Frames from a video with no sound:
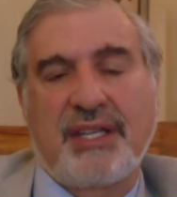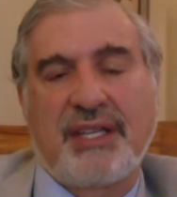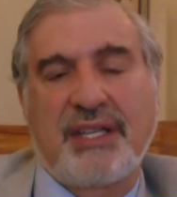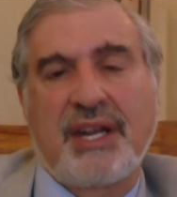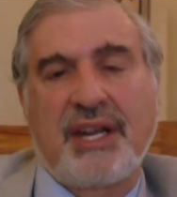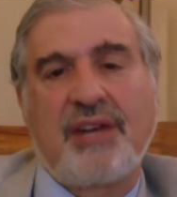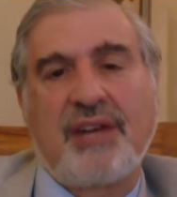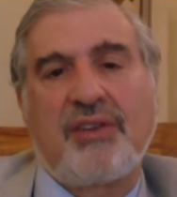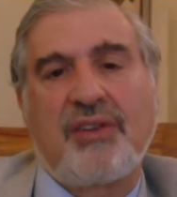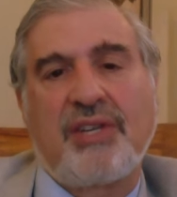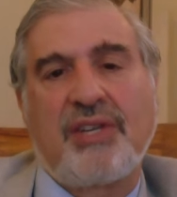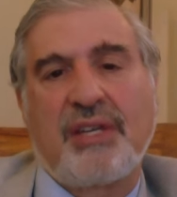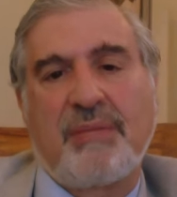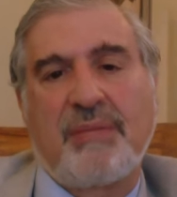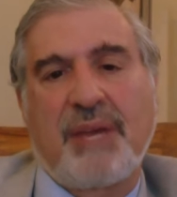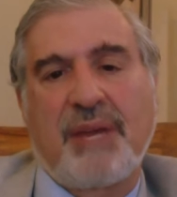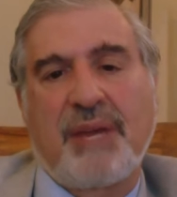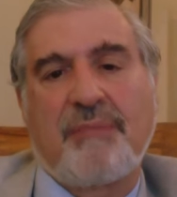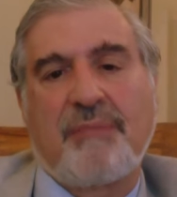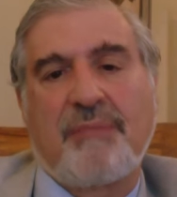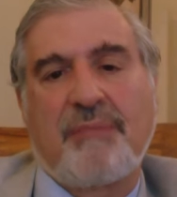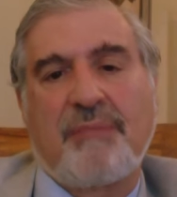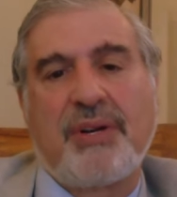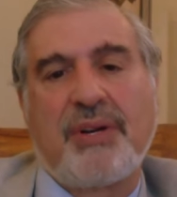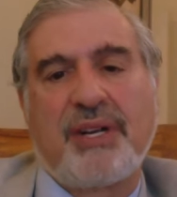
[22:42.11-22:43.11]
it's not only
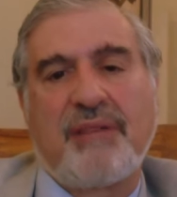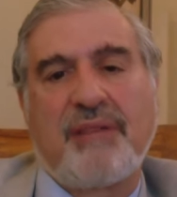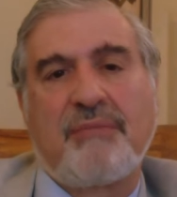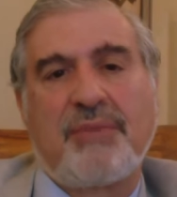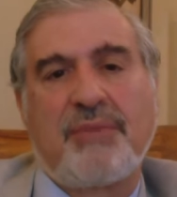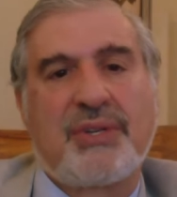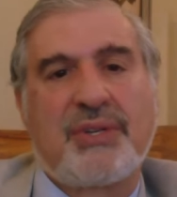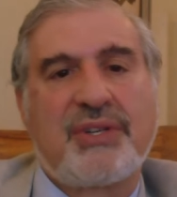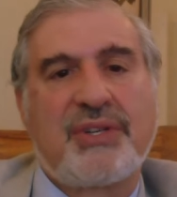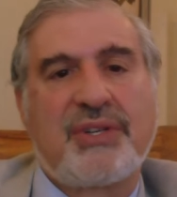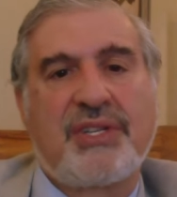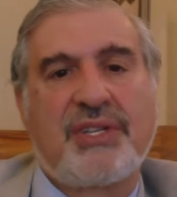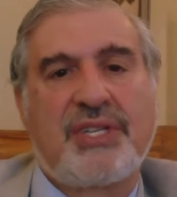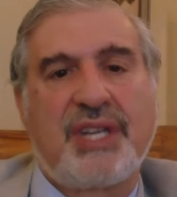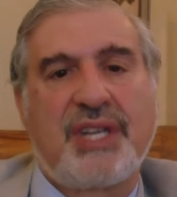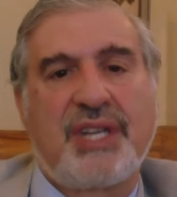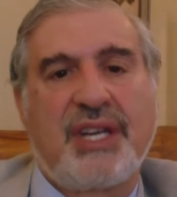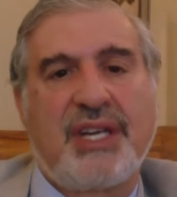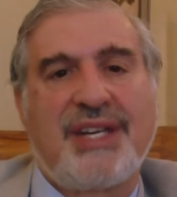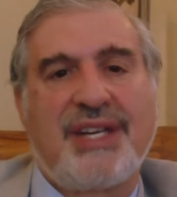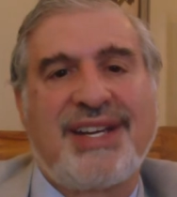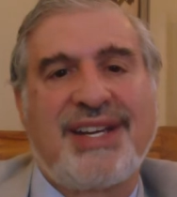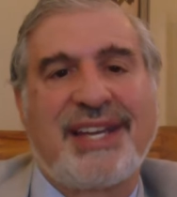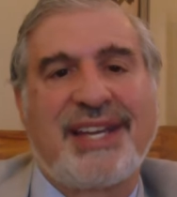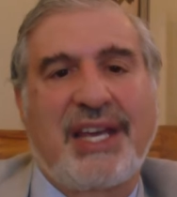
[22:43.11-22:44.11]
about putting
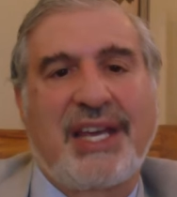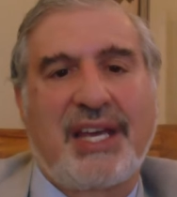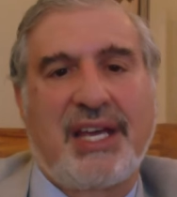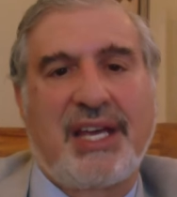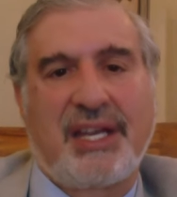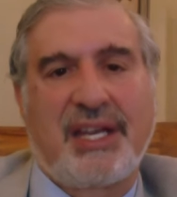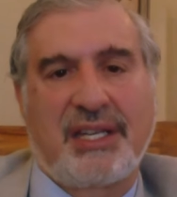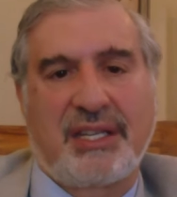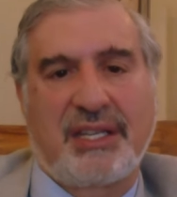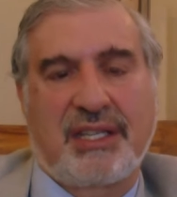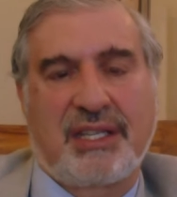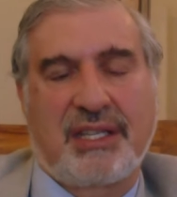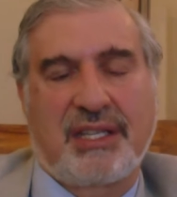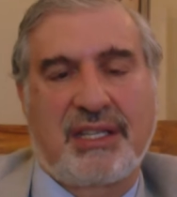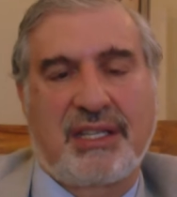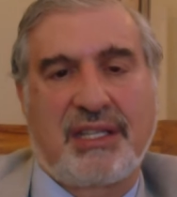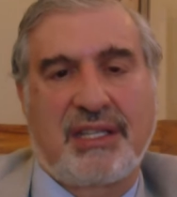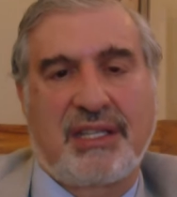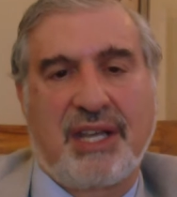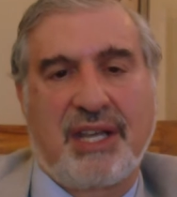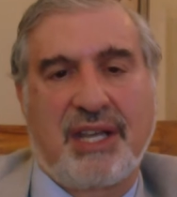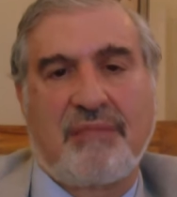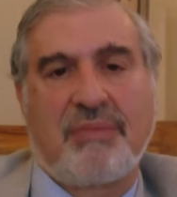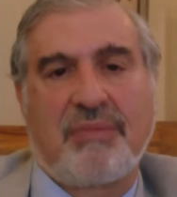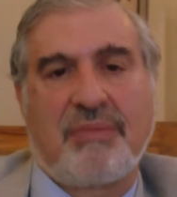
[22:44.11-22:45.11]
birds in a
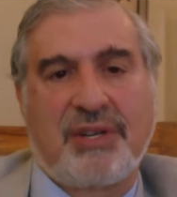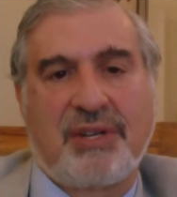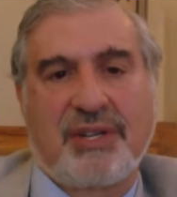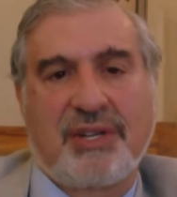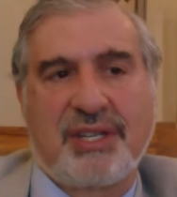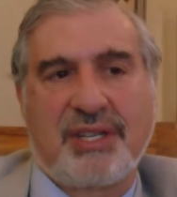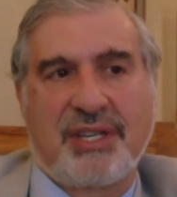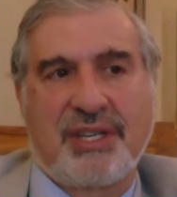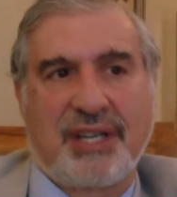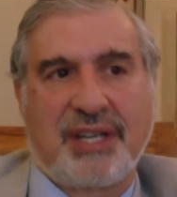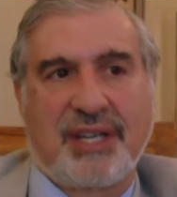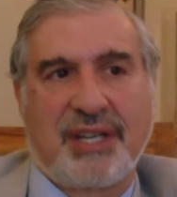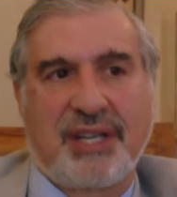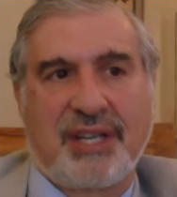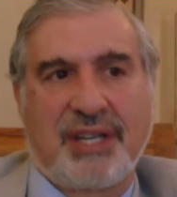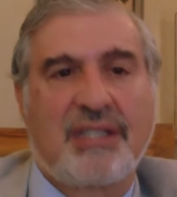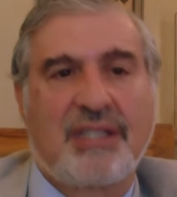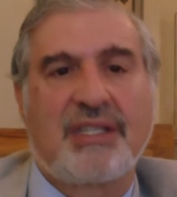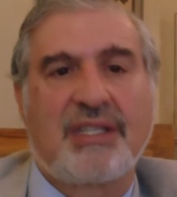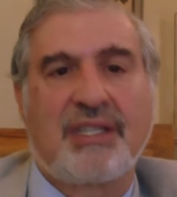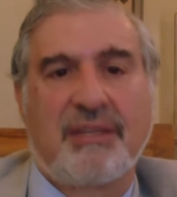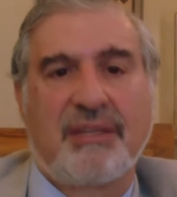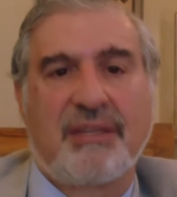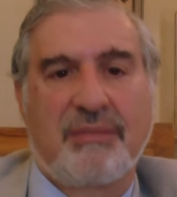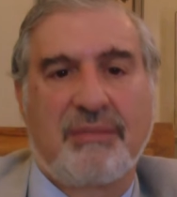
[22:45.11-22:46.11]
case, dead birds in a
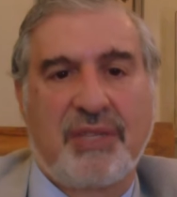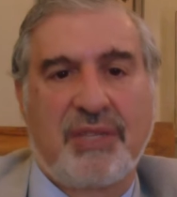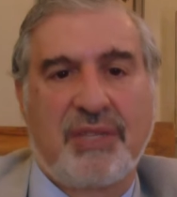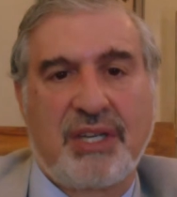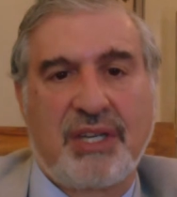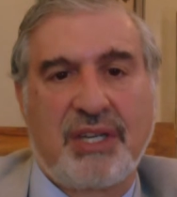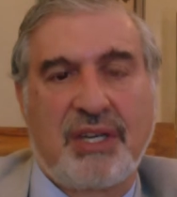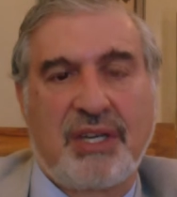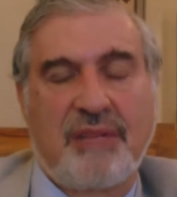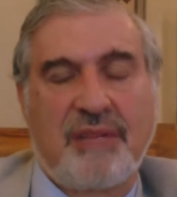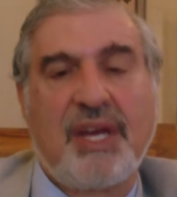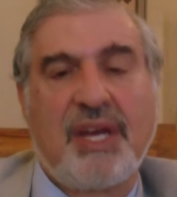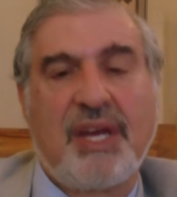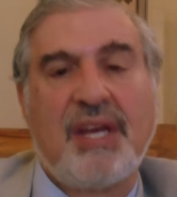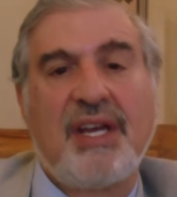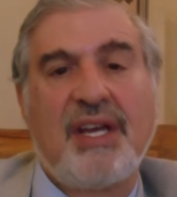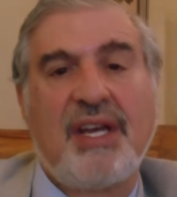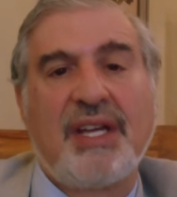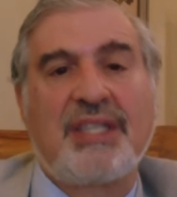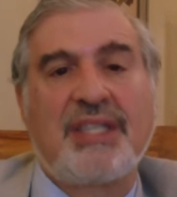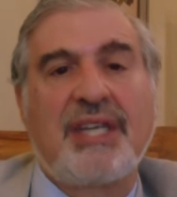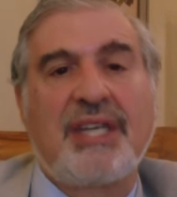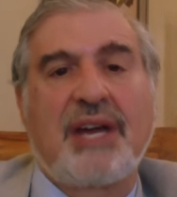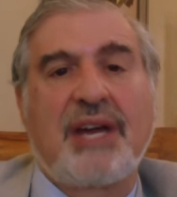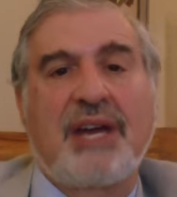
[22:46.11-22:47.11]
case in a museum,
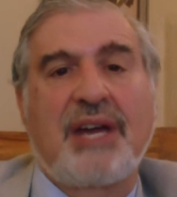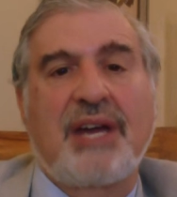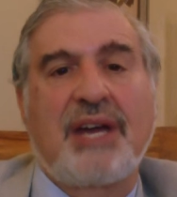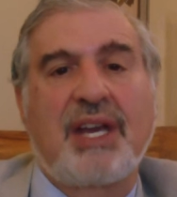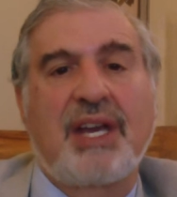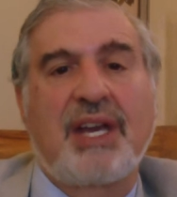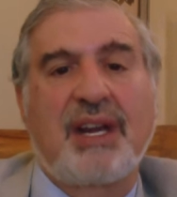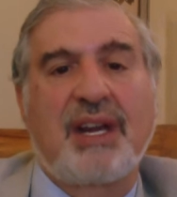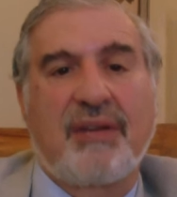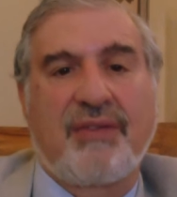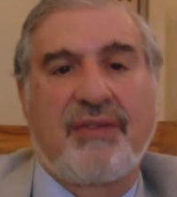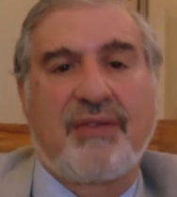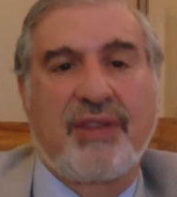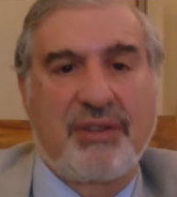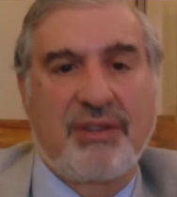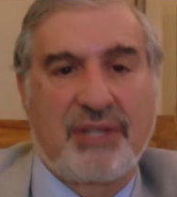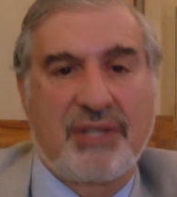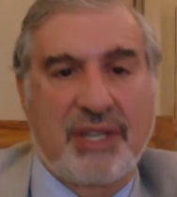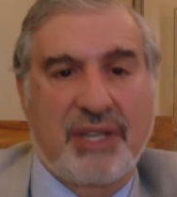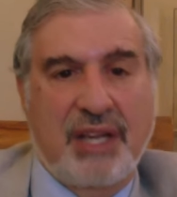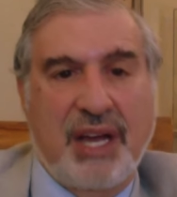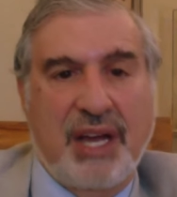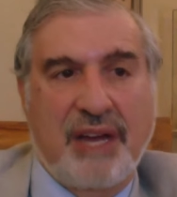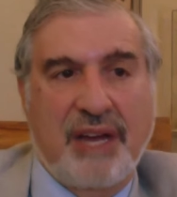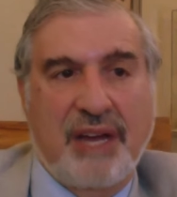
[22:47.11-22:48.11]
it's how we care for
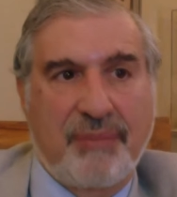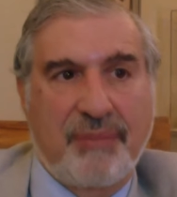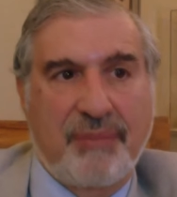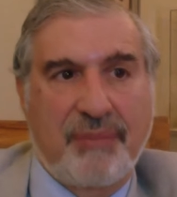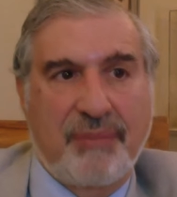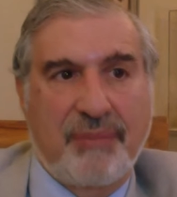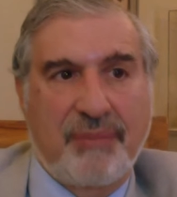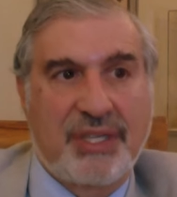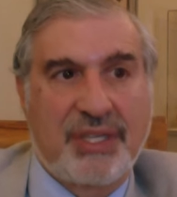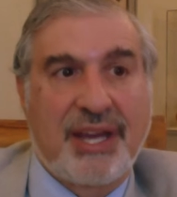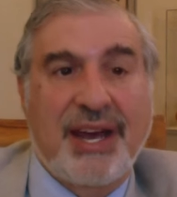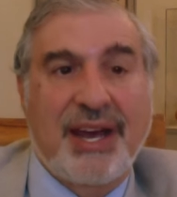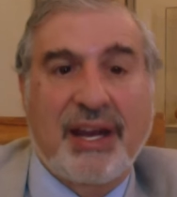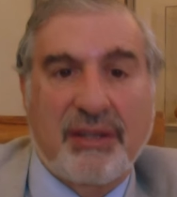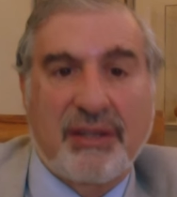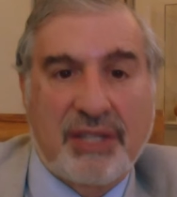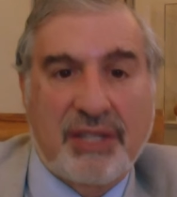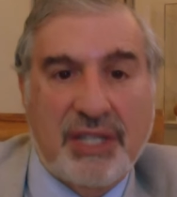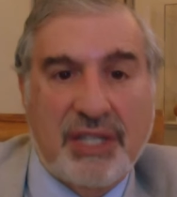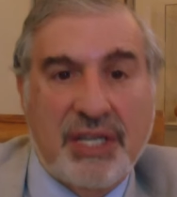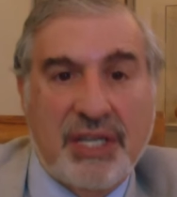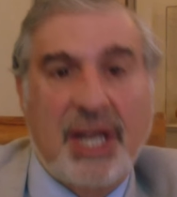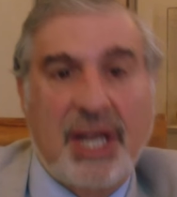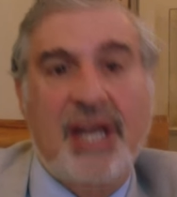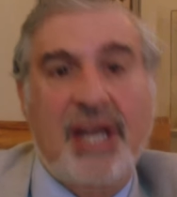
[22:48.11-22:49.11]
those live birds
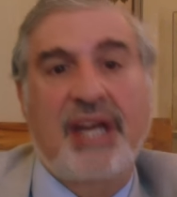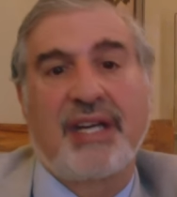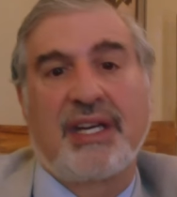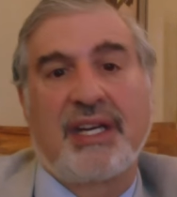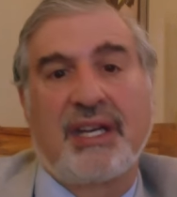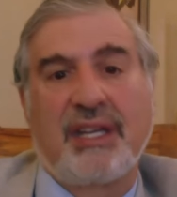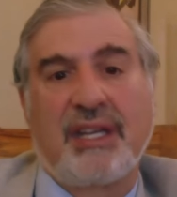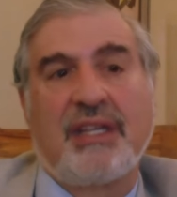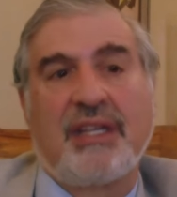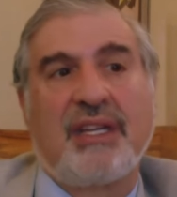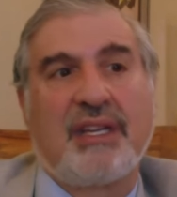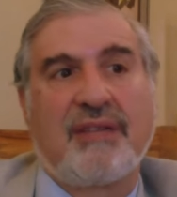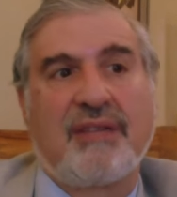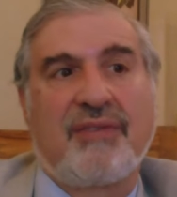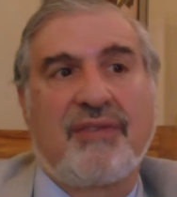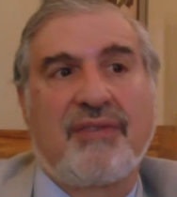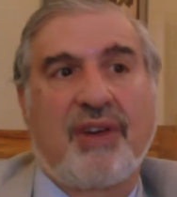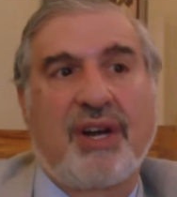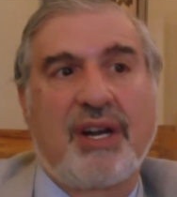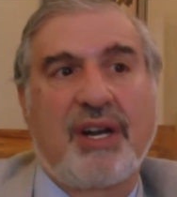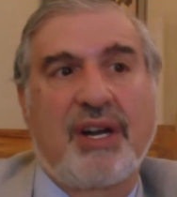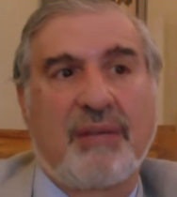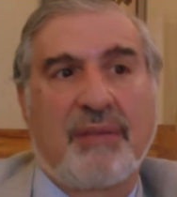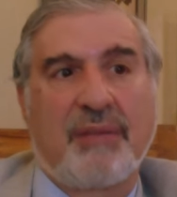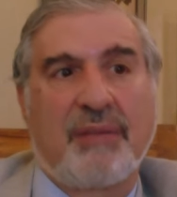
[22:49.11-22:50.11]
outside in the
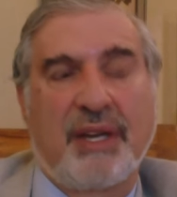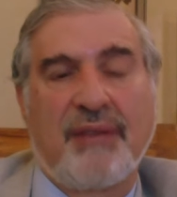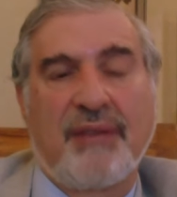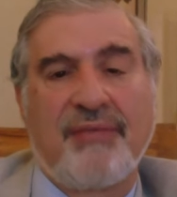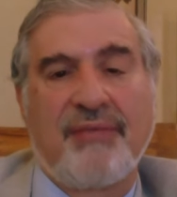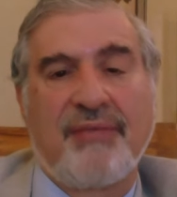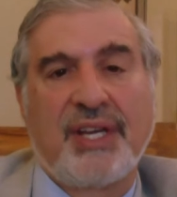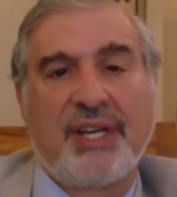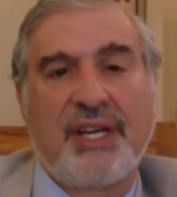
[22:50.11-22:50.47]
environment.